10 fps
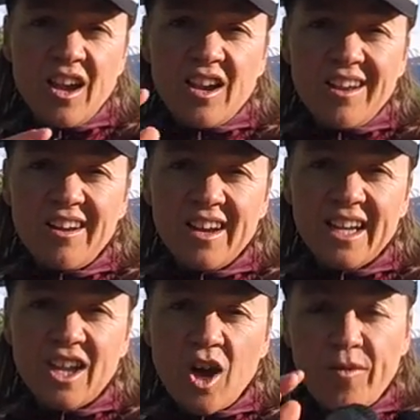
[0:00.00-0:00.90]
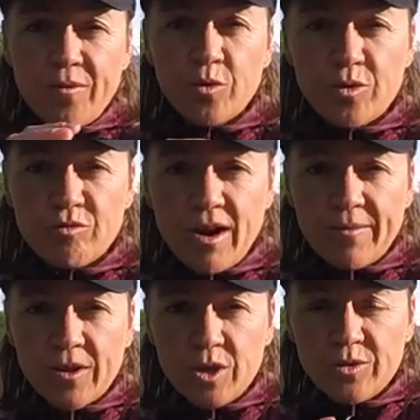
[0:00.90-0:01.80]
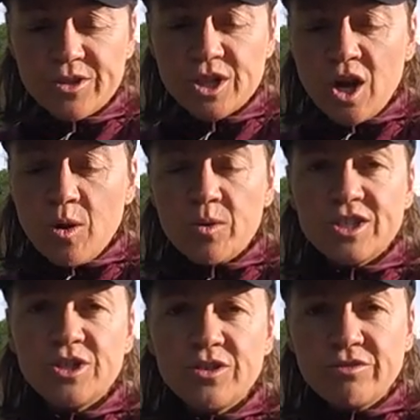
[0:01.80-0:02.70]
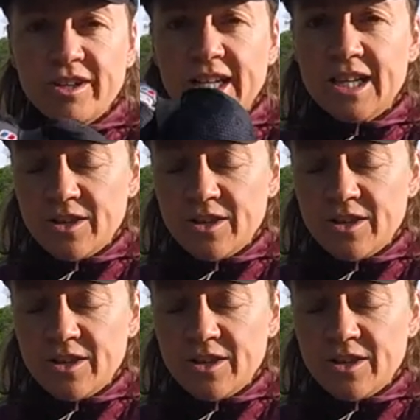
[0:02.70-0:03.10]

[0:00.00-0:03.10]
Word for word: liner for the refuge, which you really